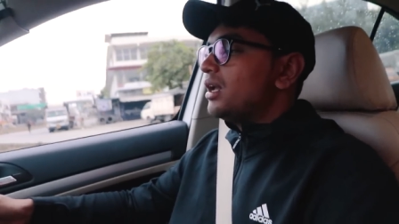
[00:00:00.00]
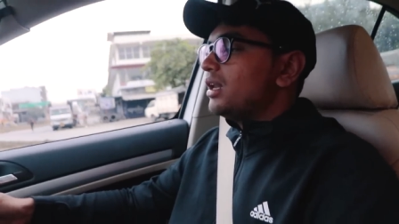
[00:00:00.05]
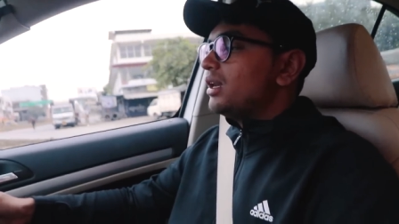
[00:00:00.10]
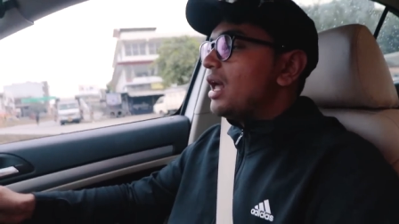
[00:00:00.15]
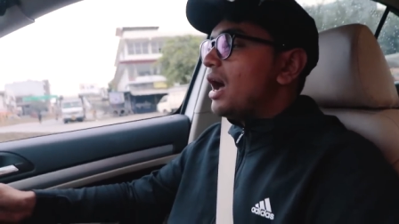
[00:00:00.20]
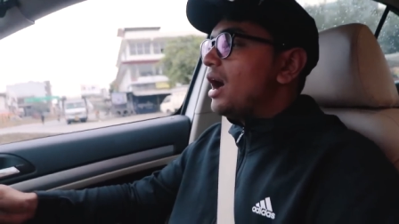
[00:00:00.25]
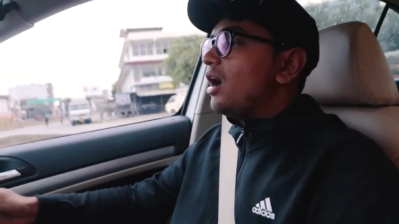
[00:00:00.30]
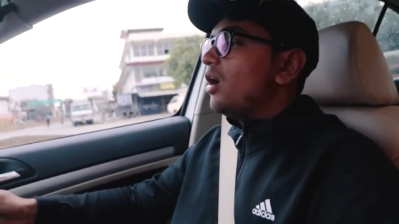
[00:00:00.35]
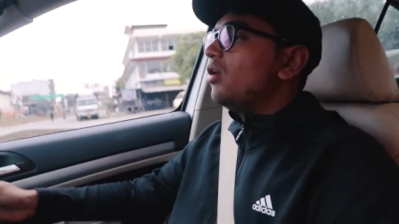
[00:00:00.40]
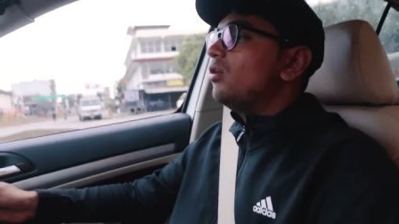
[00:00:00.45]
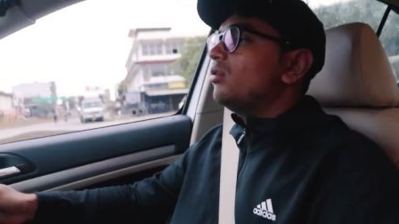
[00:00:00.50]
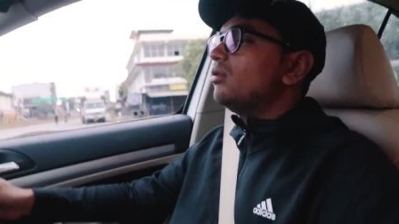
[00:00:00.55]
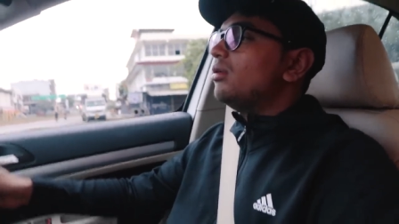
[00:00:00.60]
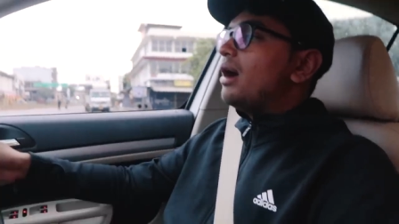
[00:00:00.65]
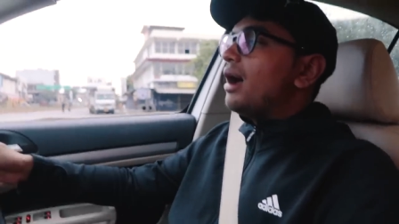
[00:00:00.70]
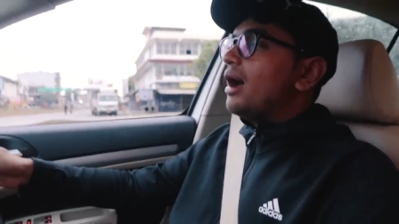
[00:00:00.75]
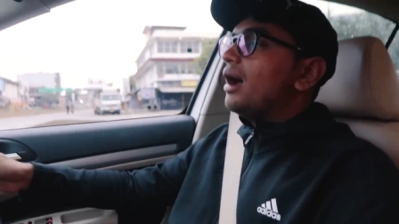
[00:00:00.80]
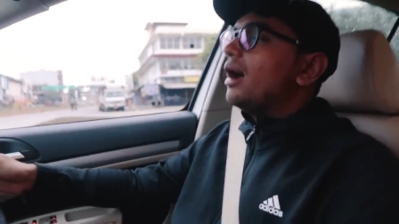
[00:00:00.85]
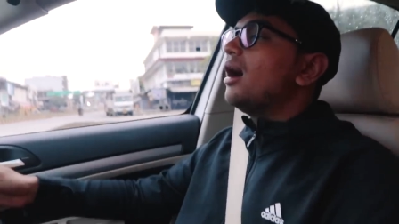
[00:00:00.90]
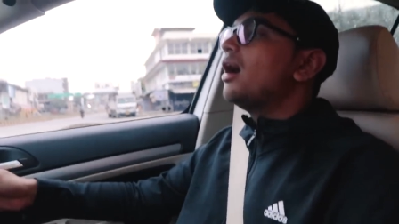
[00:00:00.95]
Now,
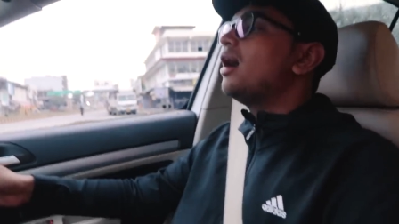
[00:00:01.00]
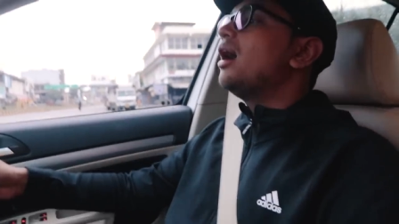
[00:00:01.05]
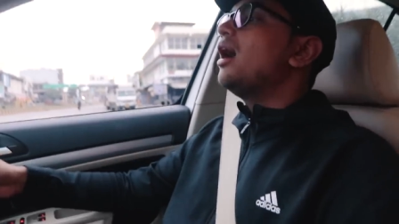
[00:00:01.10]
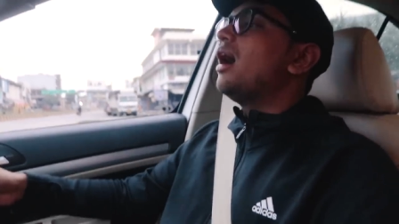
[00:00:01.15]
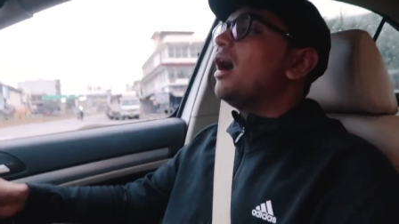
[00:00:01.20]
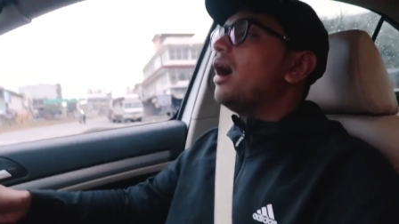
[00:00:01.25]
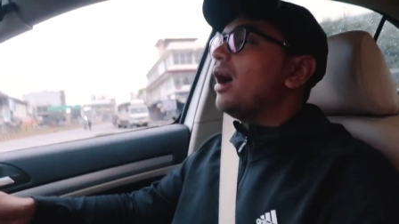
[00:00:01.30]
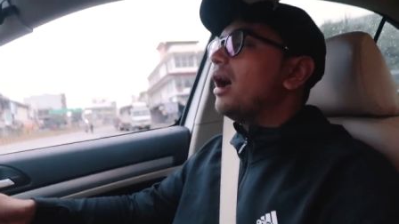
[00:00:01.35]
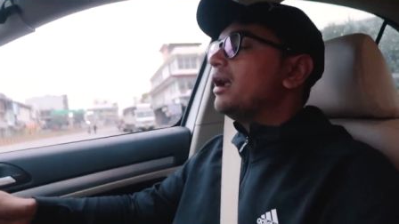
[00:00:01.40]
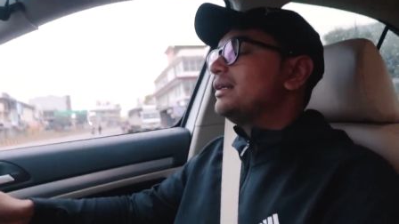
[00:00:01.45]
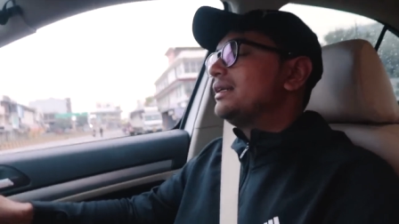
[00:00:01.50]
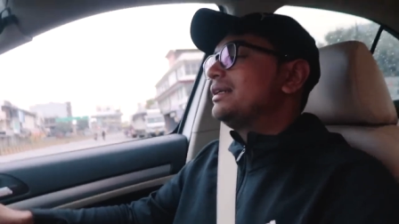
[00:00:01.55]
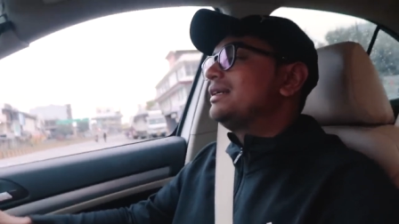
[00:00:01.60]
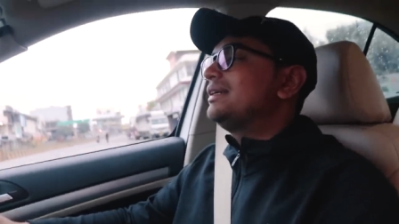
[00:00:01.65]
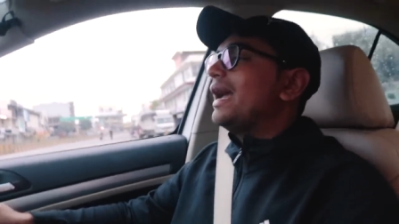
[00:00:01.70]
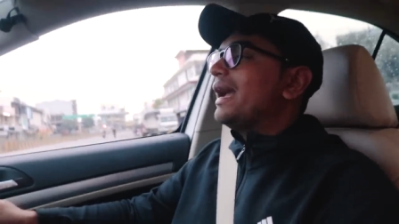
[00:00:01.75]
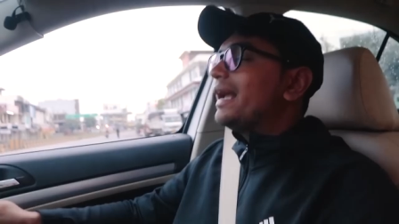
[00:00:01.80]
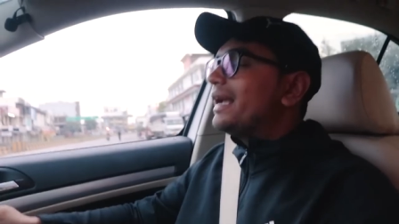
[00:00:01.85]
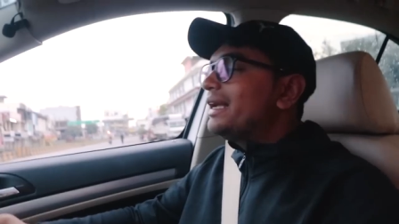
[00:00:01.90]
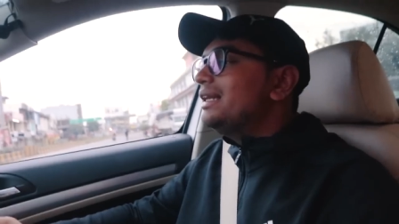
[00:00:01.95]

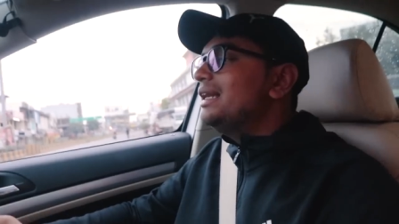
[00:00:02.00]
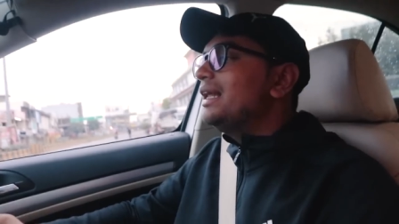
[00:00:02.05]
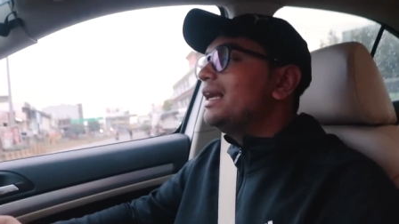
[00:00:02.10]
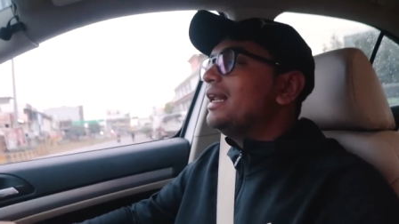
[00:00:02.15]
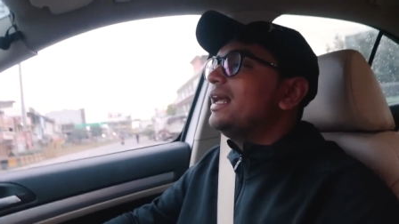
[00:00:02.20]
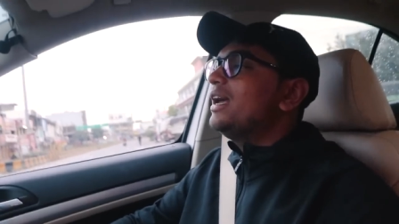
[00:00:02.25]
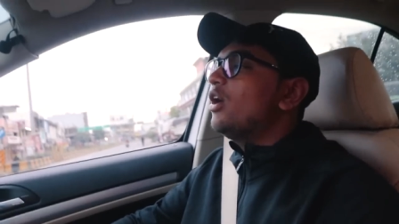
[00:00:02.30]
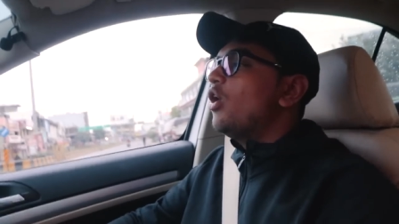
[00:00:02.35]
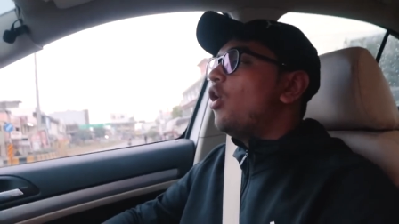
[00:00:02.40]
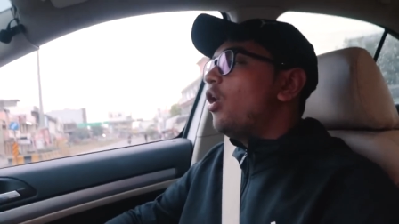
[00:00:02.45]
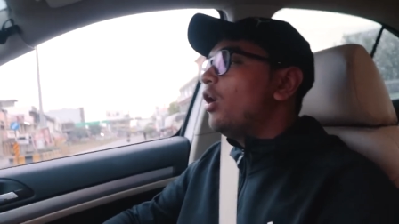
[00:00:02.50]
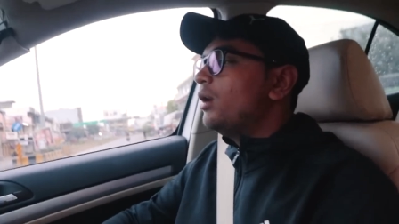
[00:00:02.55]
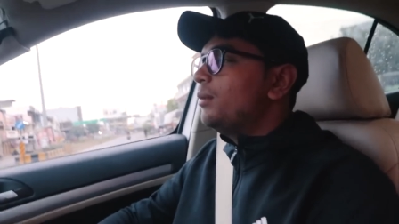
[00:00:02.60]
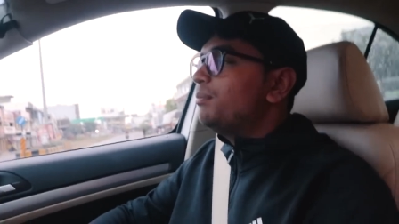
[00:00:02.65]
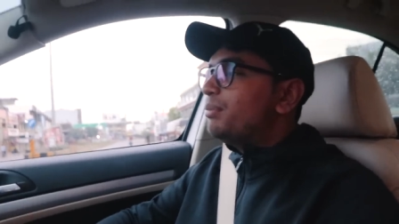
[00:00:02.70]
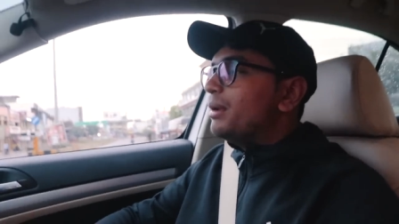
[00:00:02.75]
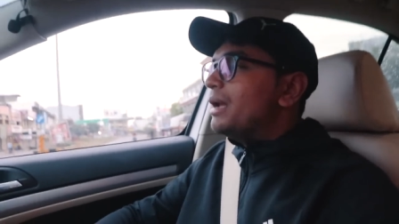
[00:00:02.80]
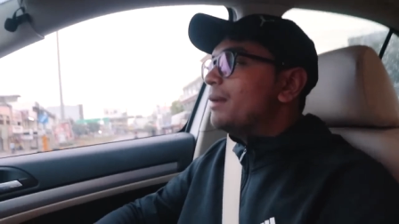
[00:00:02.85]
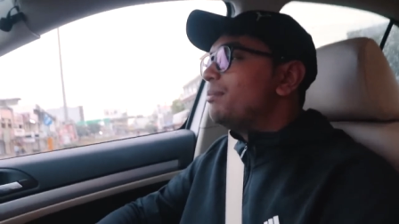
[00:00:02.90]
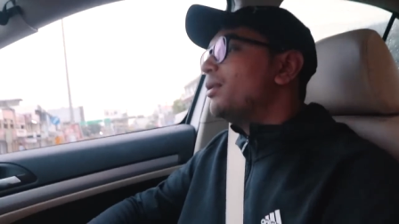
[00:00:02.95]
technically on
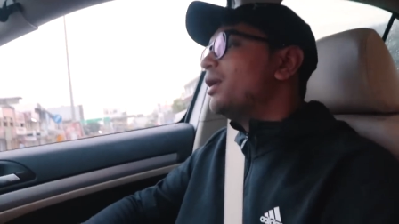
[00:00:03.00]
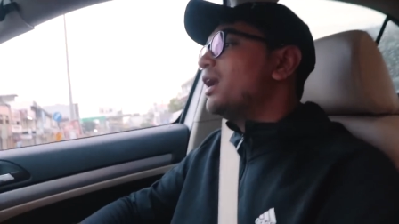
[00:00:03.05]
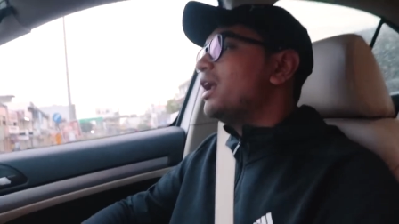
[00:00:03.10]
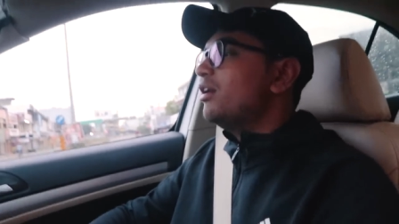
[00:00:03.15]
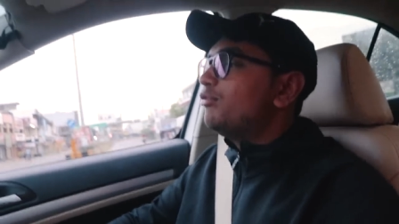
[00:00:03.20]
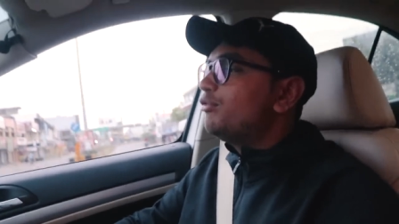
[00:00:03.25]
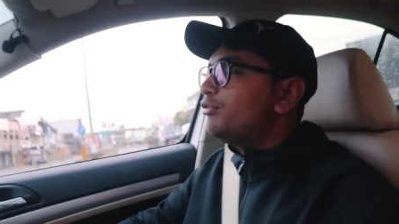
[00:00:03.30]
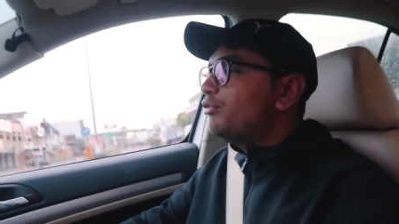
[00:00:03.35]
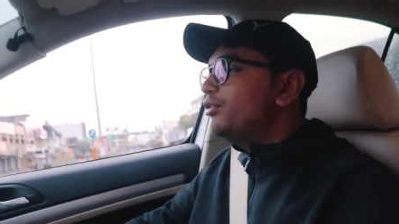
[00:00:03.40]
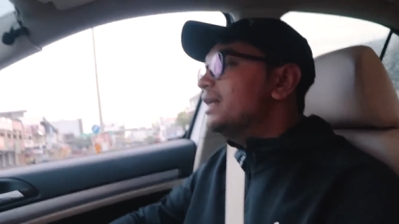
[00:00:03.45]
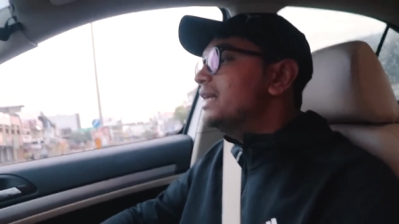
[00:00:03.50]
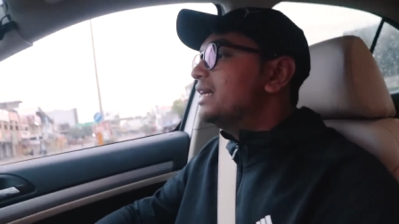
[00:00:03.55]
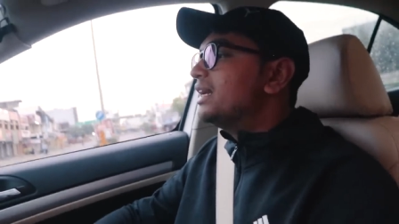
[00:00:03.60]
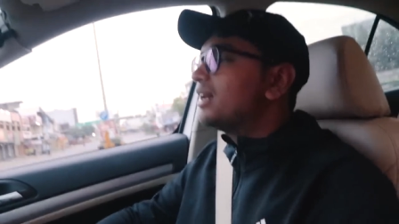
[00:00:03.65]
paper, if we